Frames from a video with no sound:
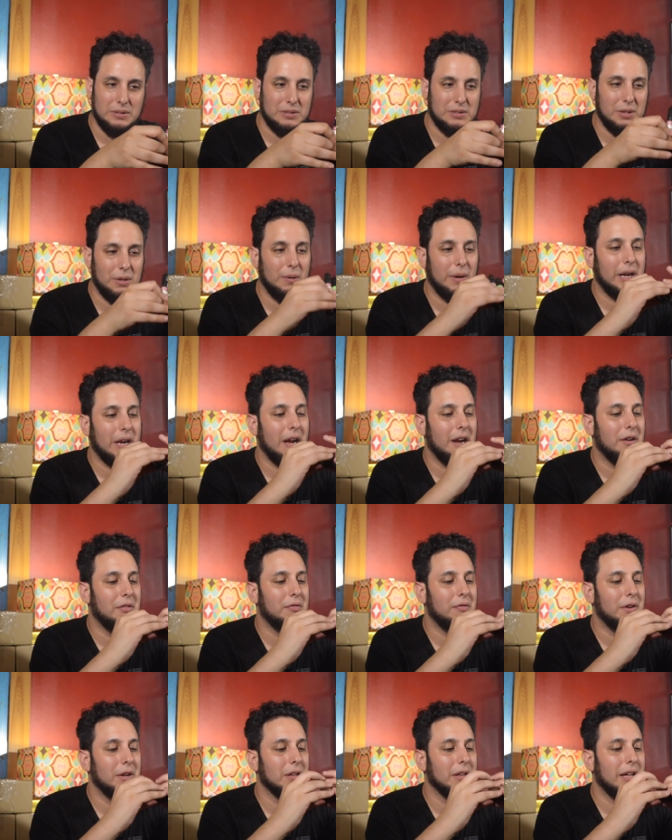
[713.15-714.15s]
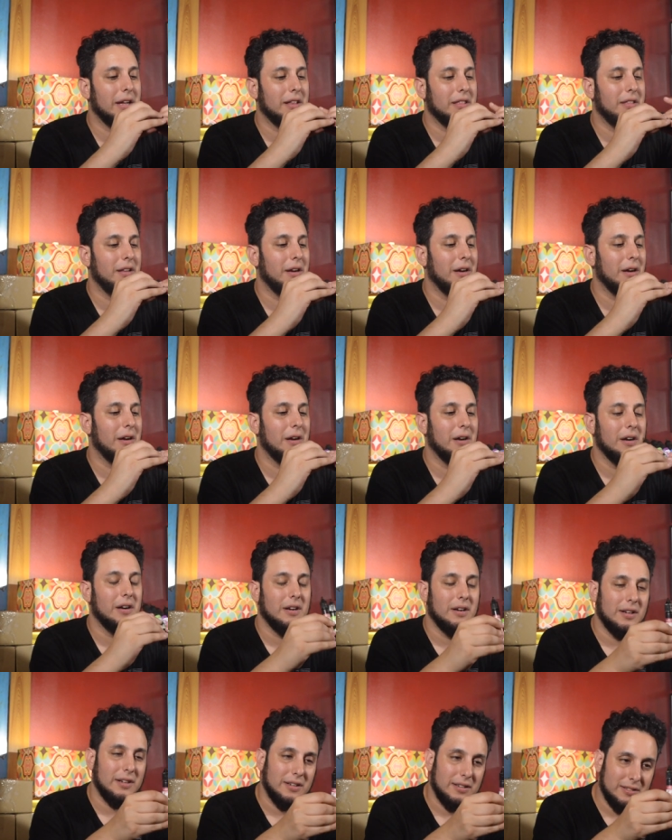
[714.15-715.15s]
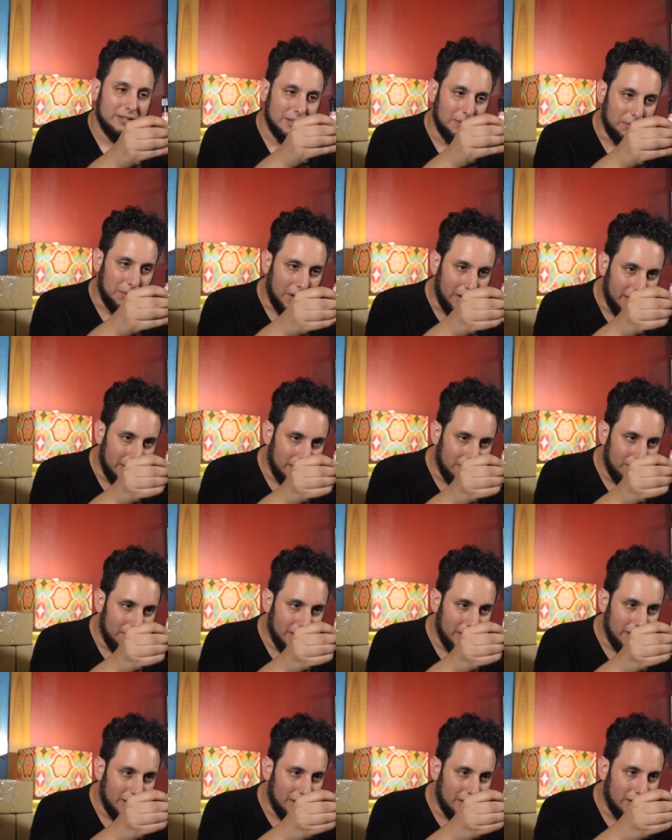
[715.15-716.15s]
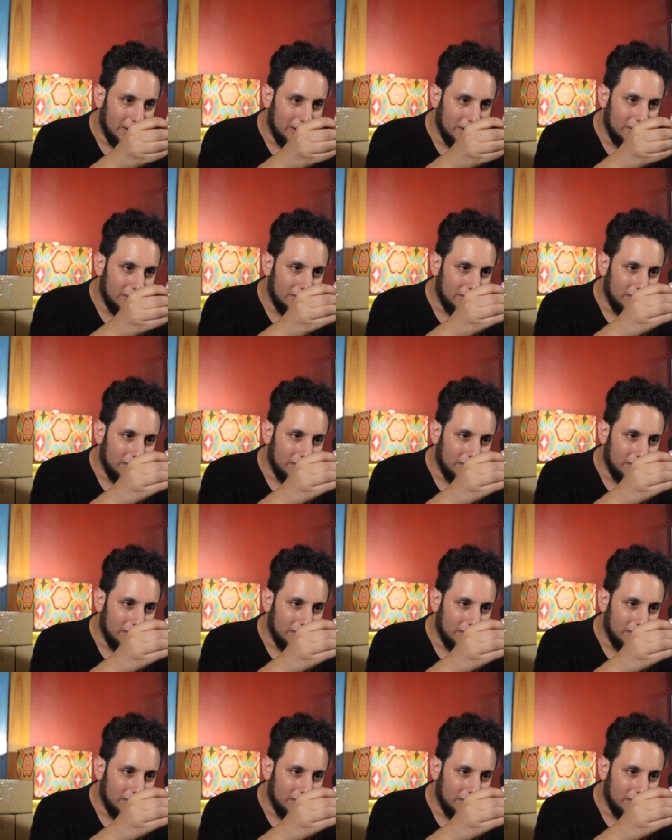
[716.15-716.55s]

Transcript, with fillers: So I kind of feel like they're some kind of a. Uh...